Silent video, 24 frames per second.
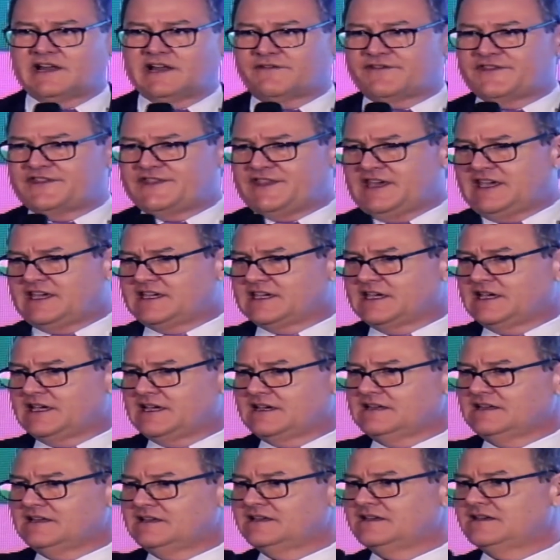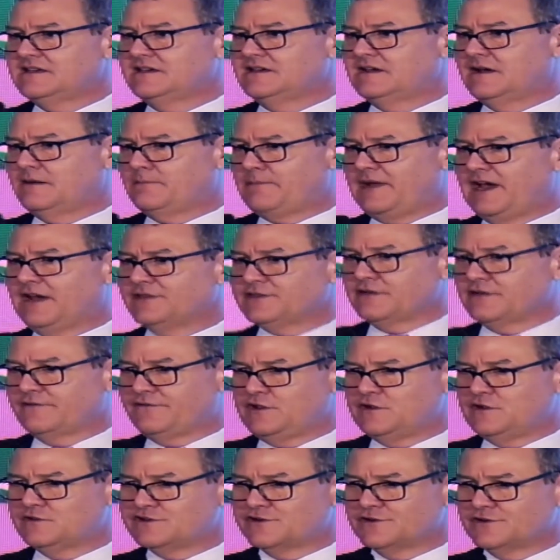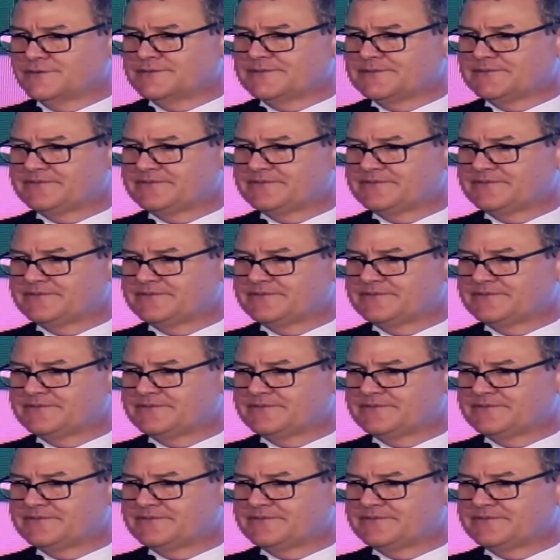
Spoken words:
of thinking about the future.